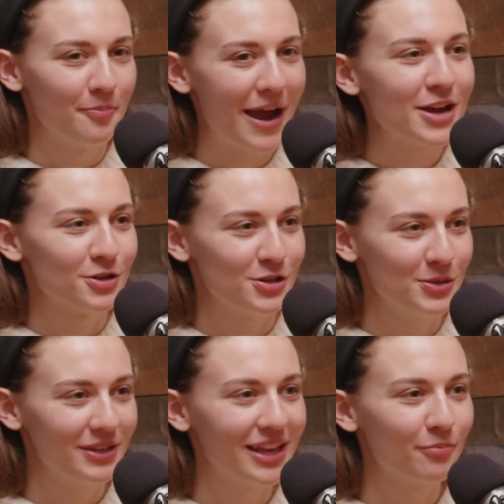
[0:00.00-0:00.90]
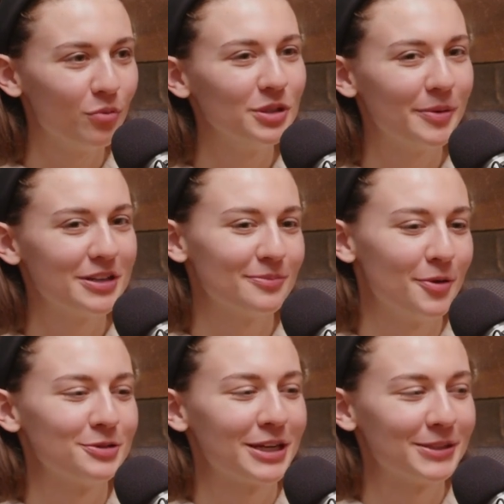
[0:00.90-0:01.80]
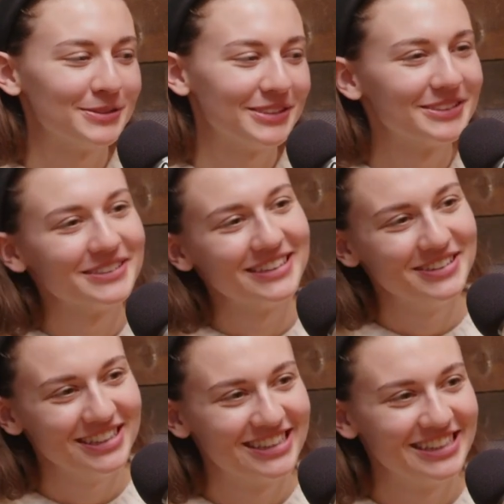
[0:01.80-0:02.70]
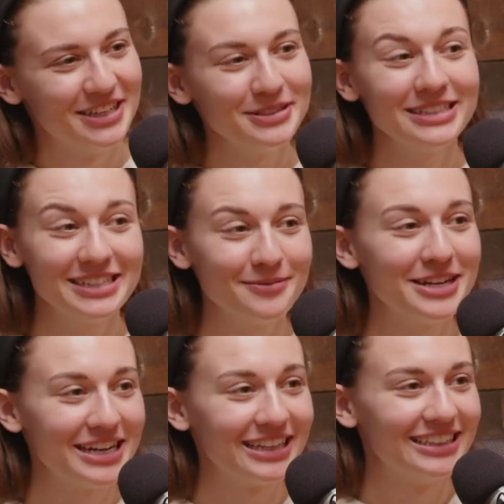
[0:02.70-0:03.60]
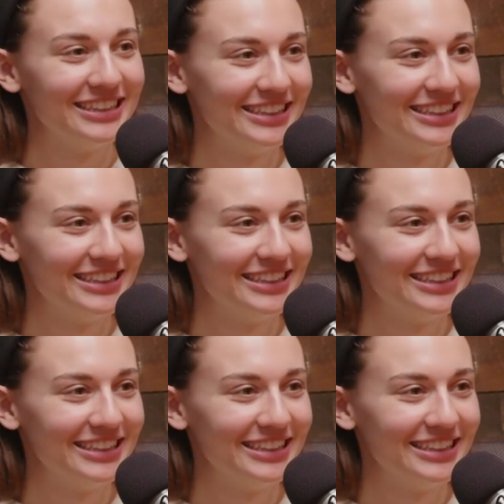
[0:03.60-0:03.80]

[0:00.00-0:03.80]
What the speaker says: biker dude, like pulled up on his motorcycle. So it was intimidating.